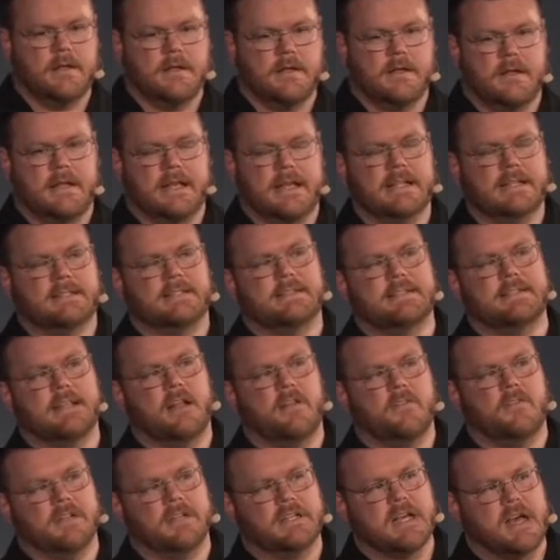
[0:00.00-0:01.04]
itself
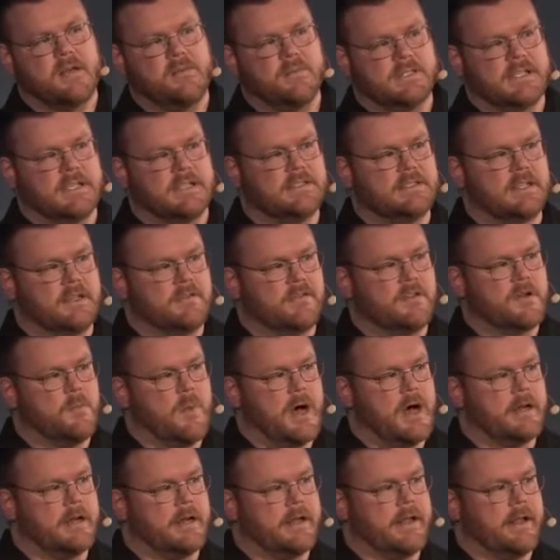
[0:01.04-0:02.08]
a time-sensitive
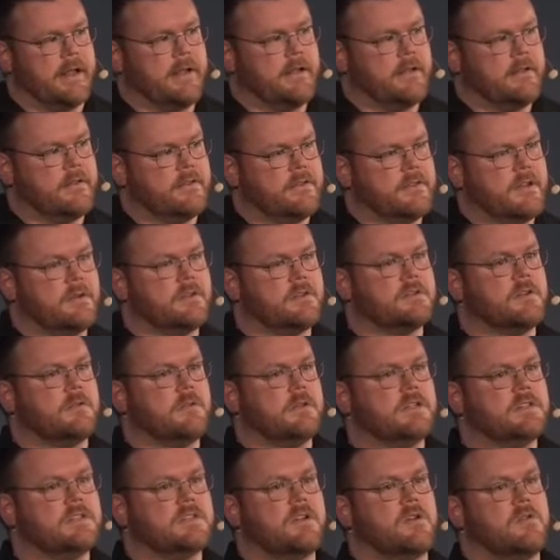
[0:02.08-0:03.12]
commodity. There's only
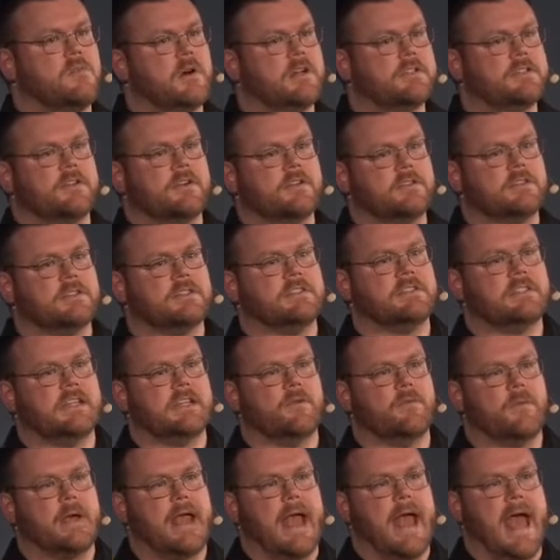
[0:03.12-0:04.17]
so much urgency
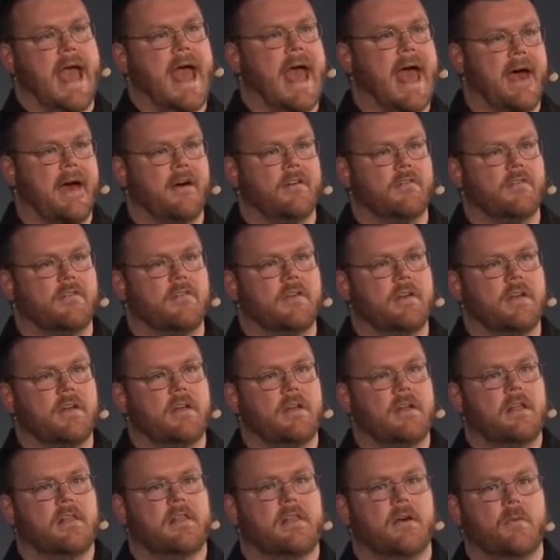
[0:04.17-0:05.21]
we have
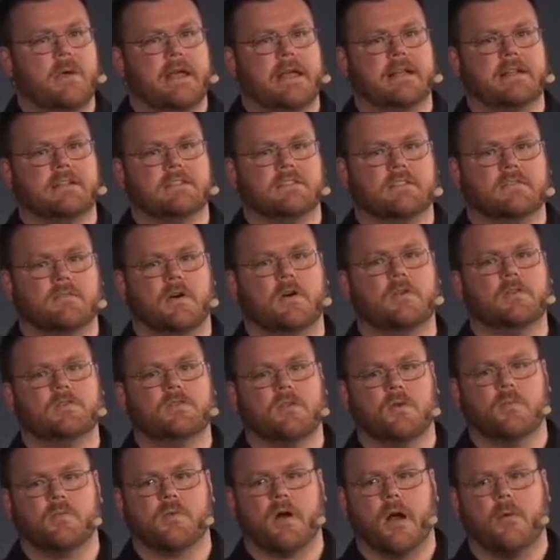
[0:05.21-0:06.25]
that we can devote to a
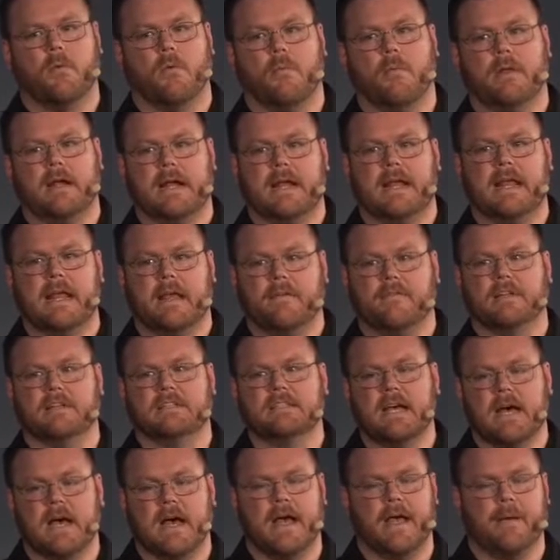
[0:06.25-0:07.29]
problem at any given
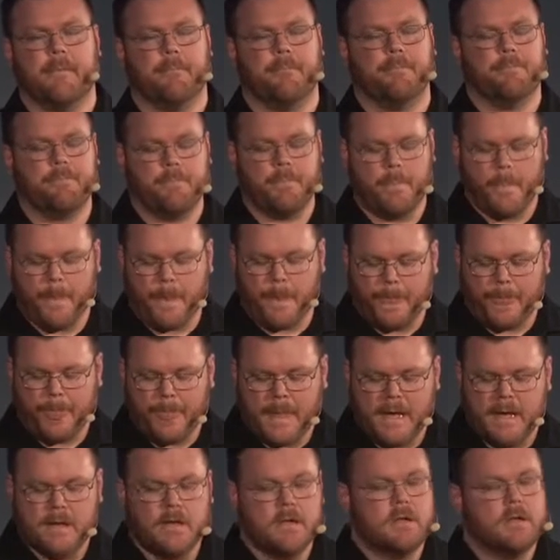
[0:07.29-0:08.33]
time.
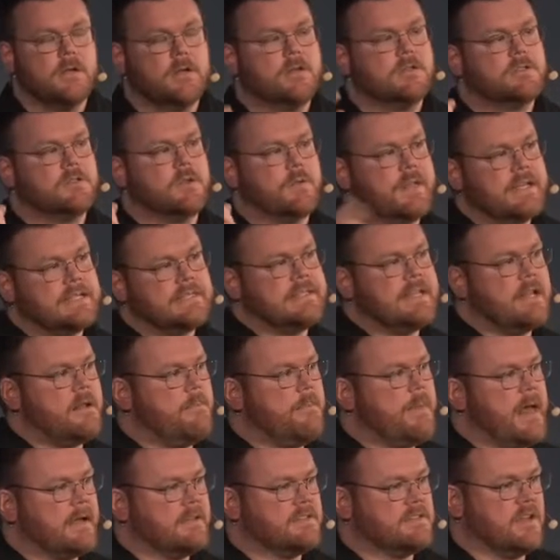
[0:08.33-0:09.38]
So this then
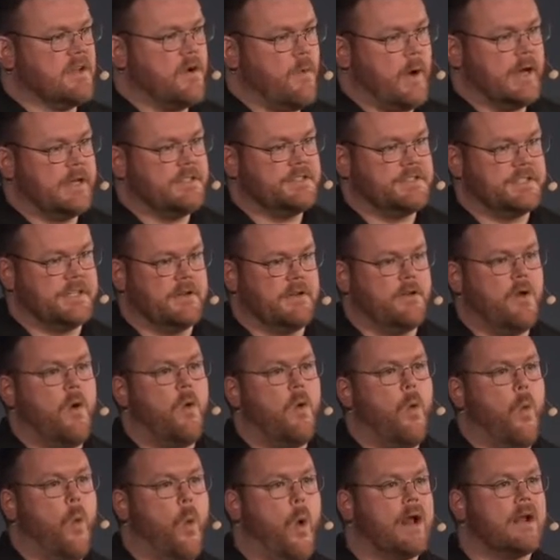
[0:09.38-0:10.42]
begs the question,
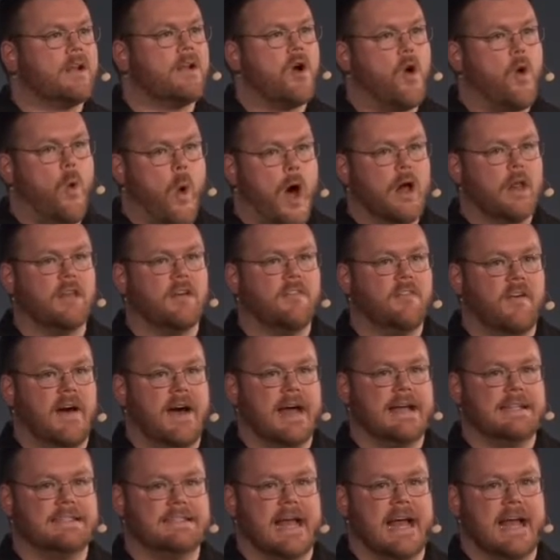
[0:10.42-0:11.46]
what
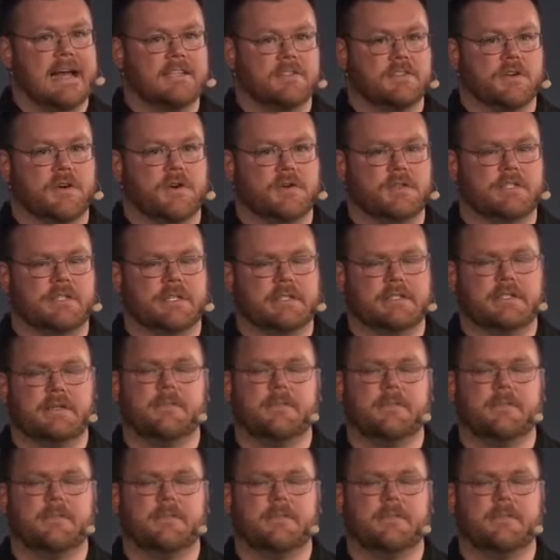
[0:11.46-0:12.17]
qualifies as urgent?